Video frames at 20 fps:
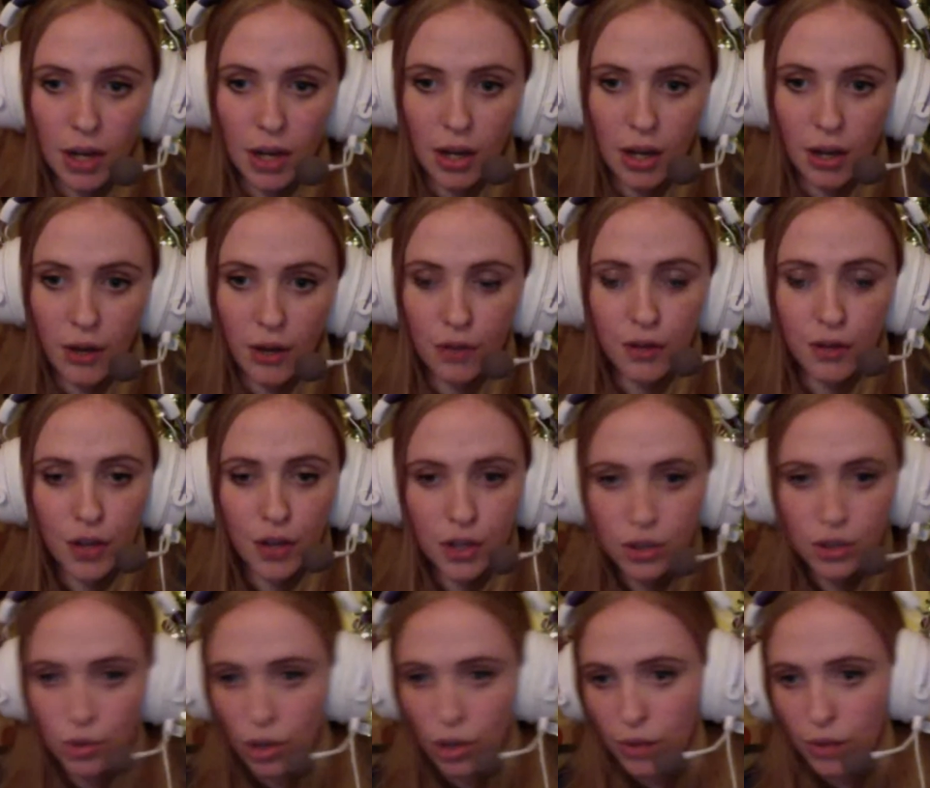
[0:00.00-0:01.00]
first
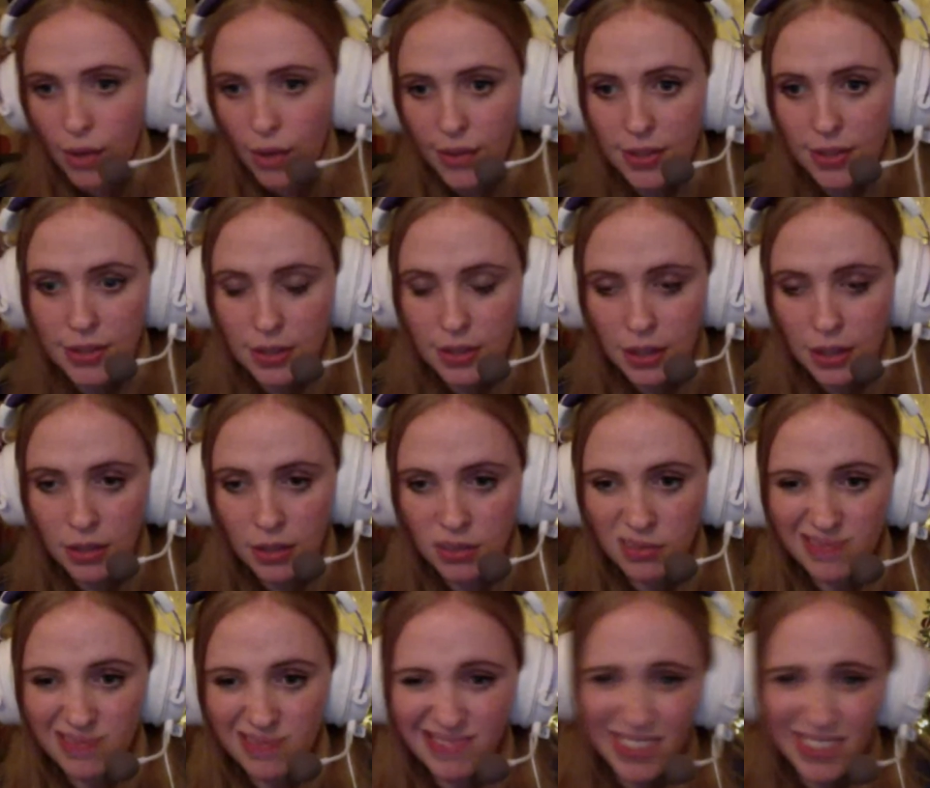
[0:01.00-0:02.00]
or around this,
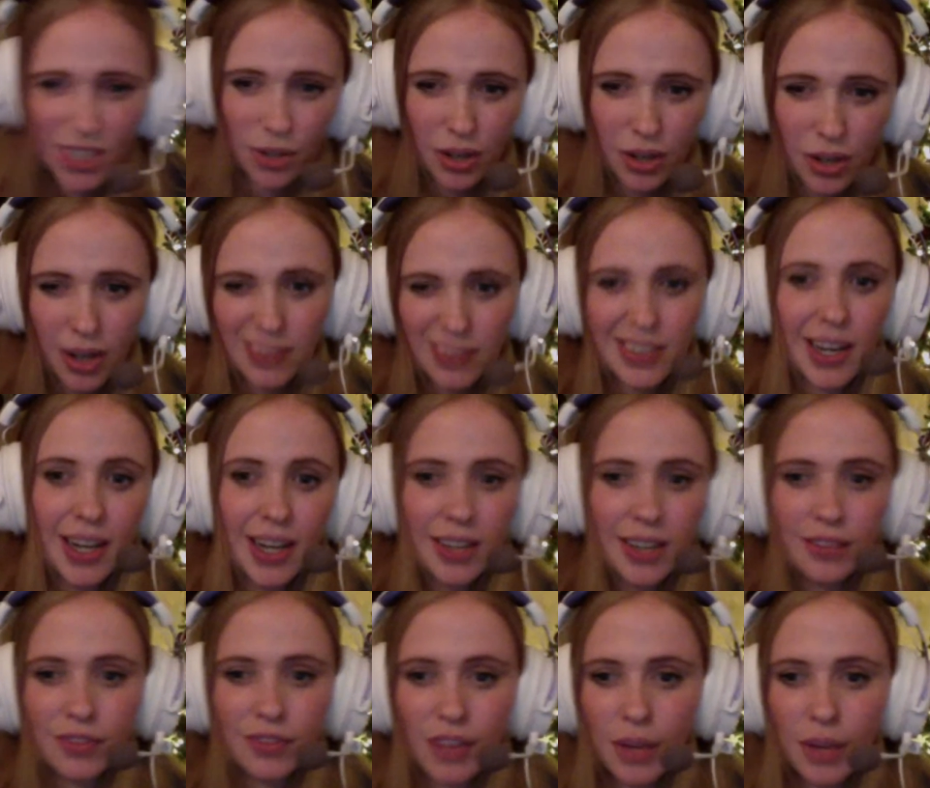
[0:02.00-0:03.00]
you know, kind
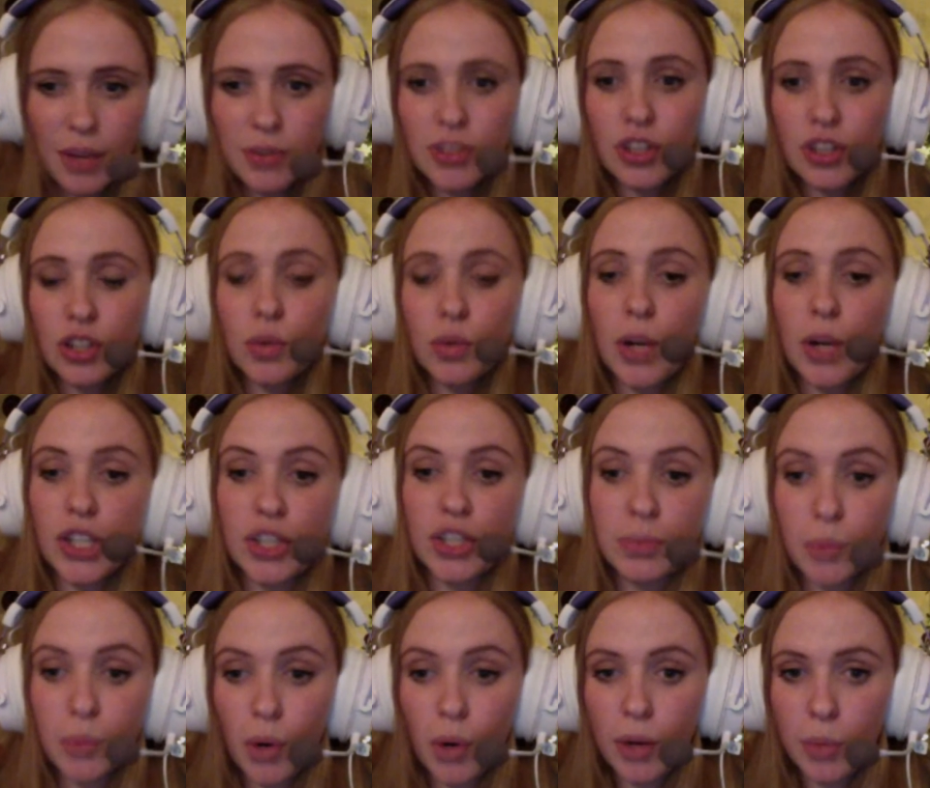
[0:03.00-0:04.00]
of. I was starting to watch it
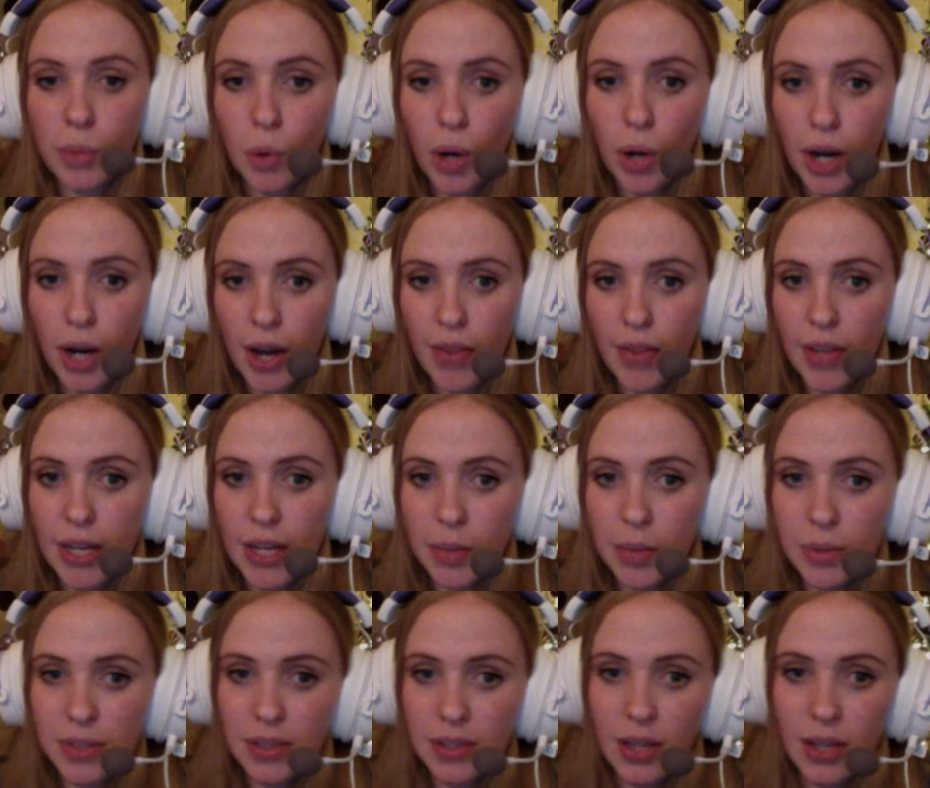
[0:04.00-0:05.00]
more and more, and then he
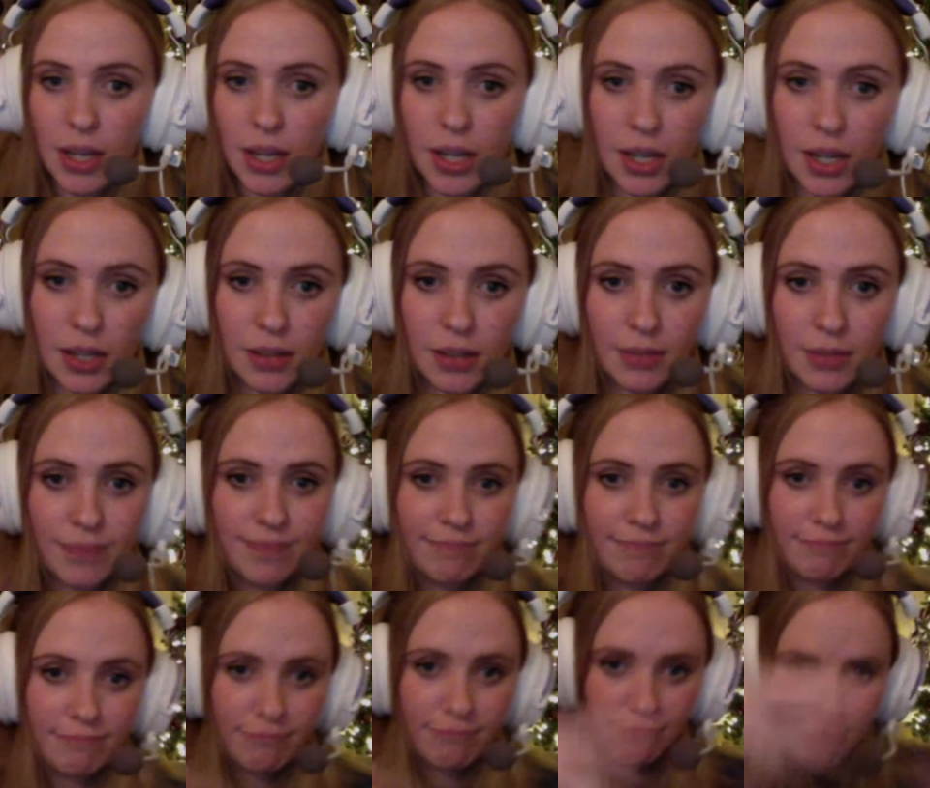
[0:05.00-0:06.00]
was like
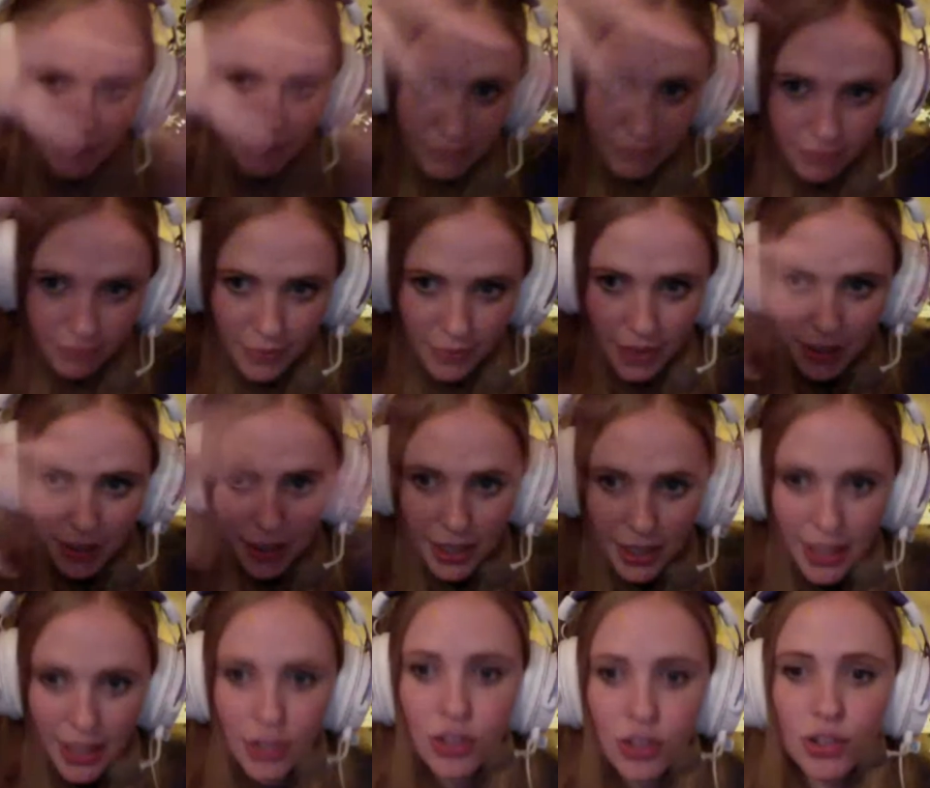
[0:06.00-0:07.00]

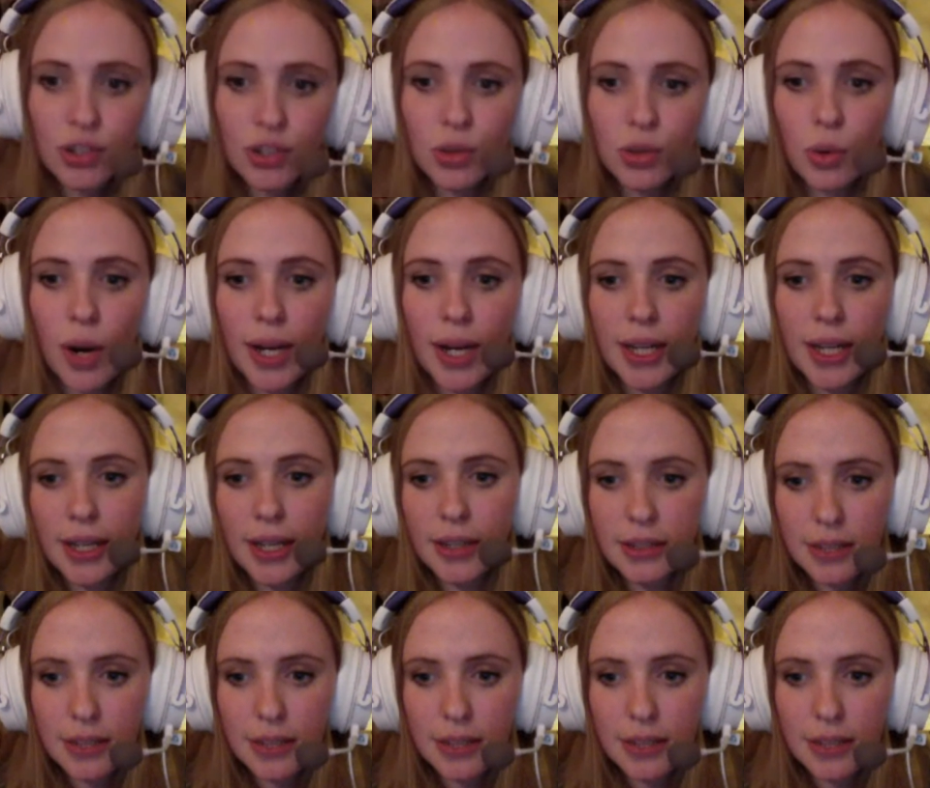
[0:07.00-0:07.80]
intertwining it.